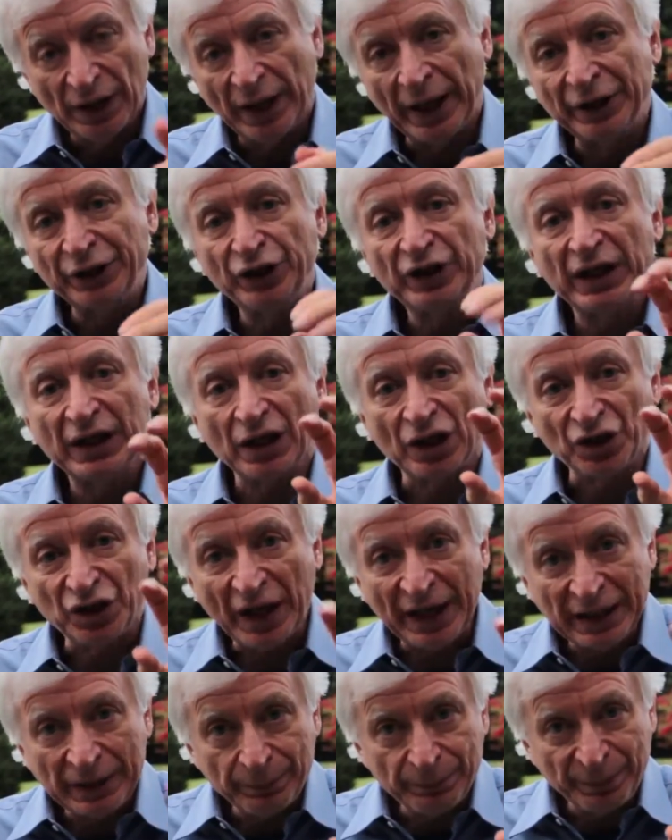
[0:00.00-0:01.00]
and you get a
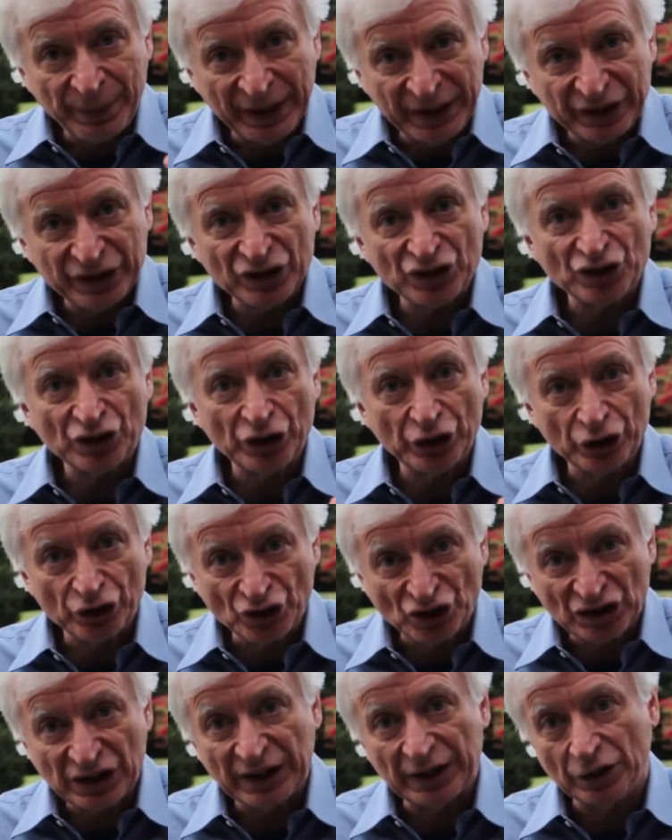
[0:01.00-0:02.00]
light pinkness to your
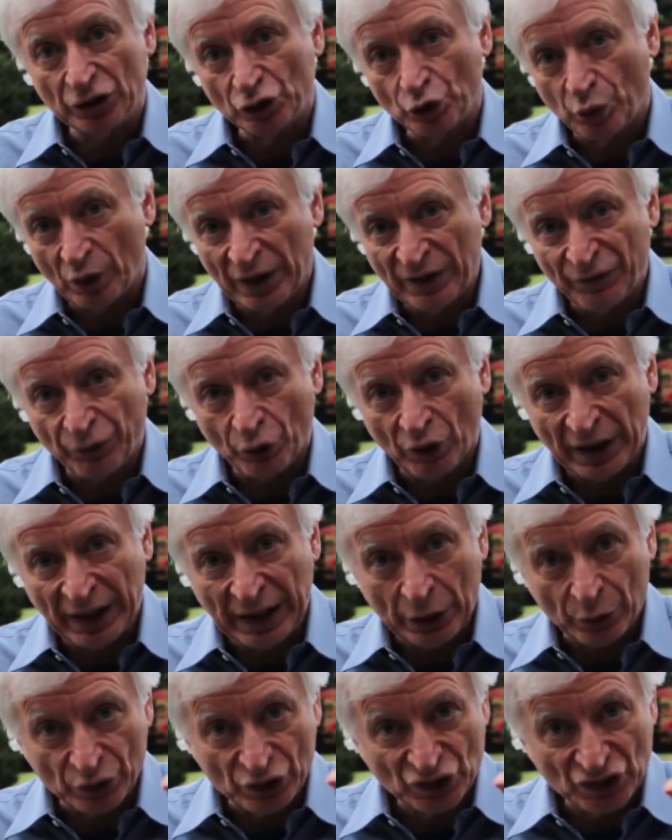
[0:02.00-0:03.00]
skin 24
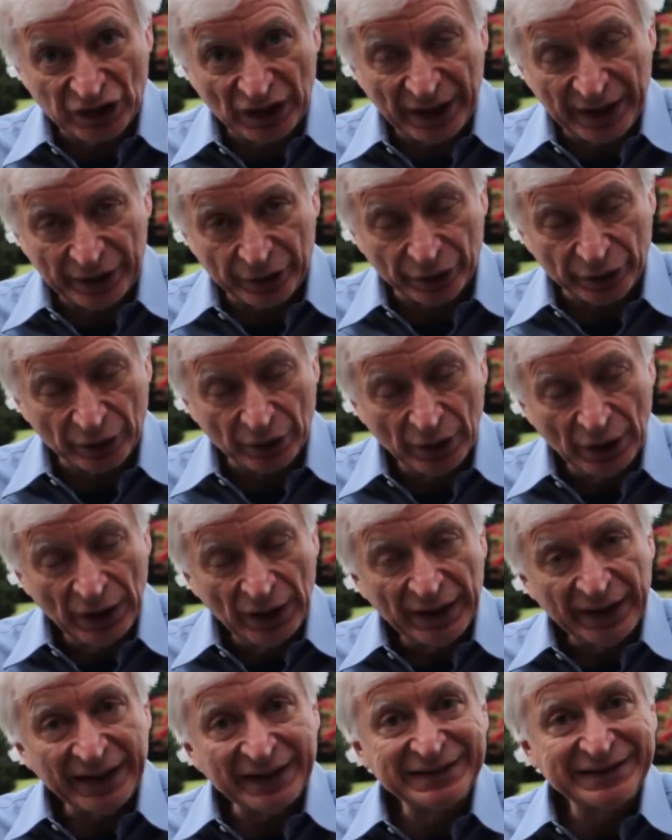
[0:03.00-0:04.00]
hours later,
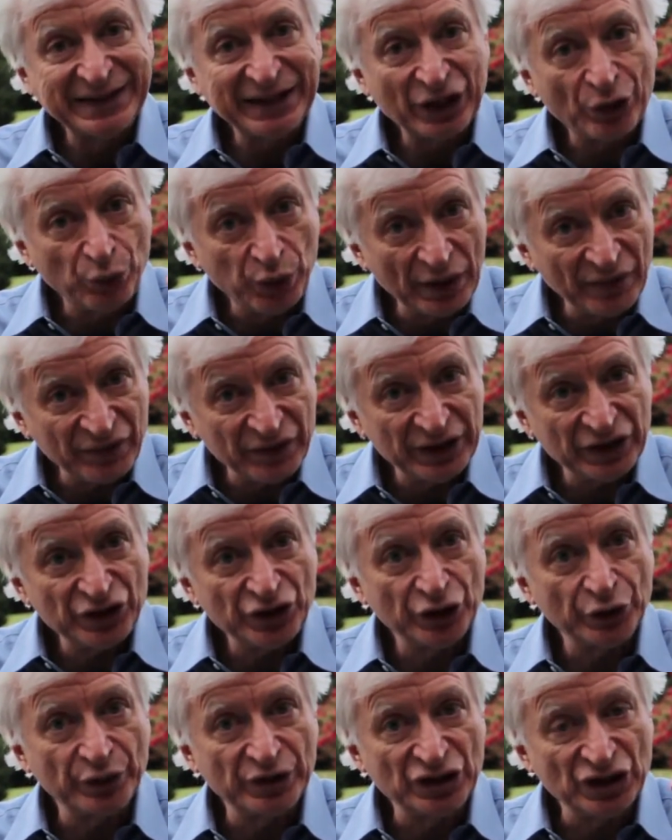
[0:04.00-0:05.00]
it's equivalent
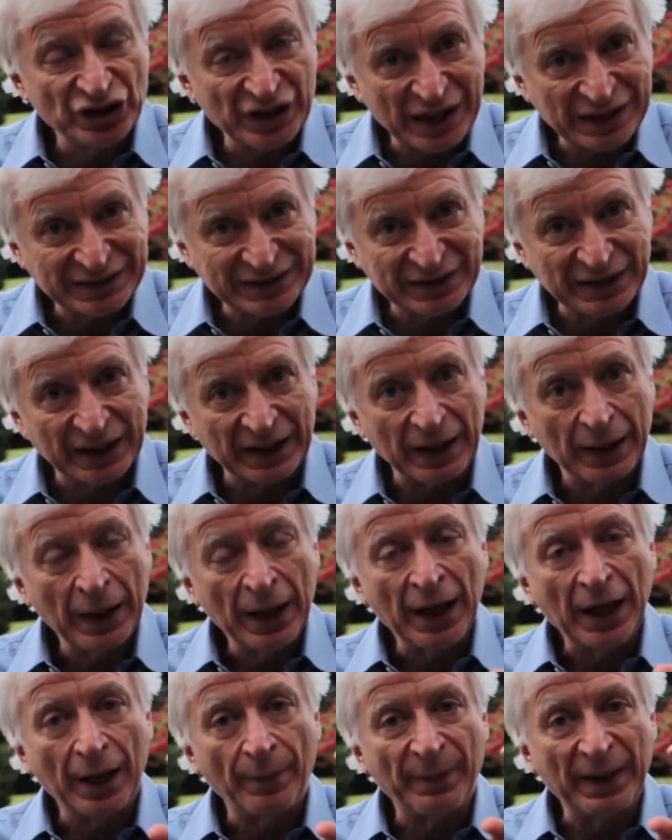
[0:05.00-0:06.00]
to ingesting
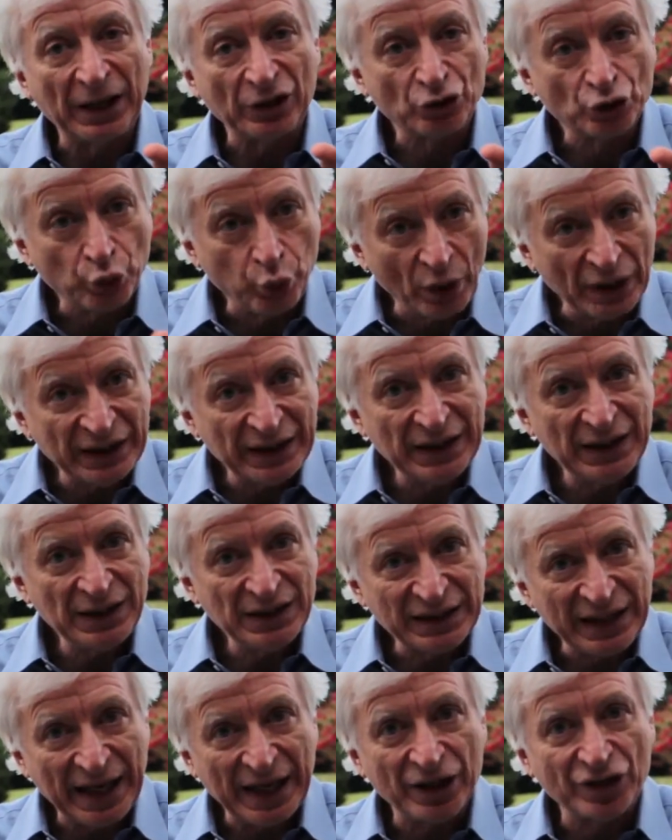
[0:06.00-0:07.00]
about
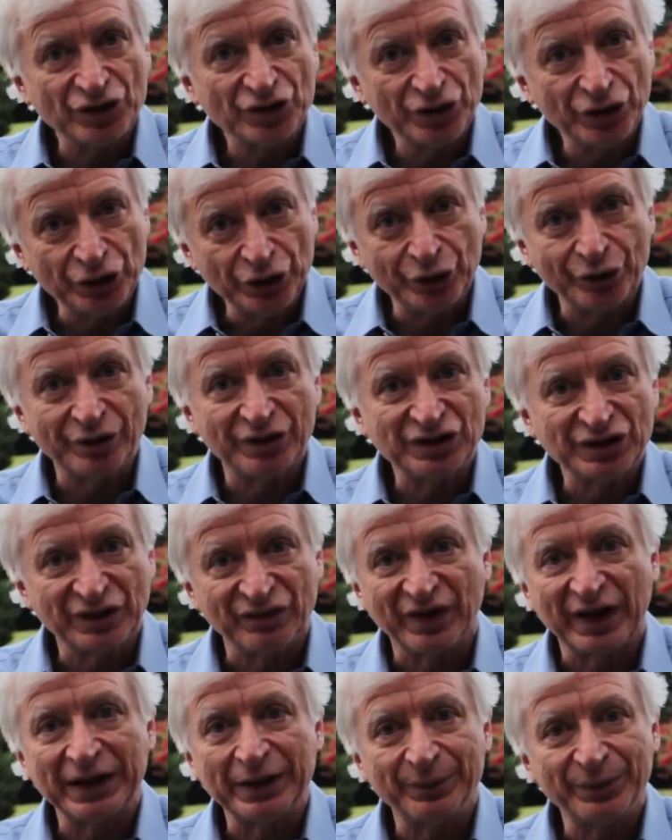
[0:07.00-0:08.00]
20,000 units
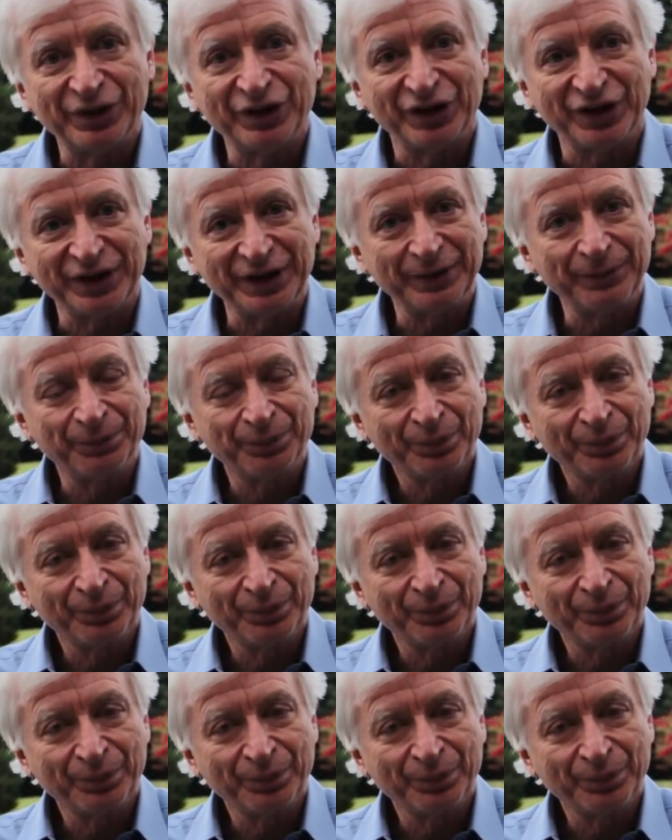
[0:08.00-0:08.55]
of vitamin D.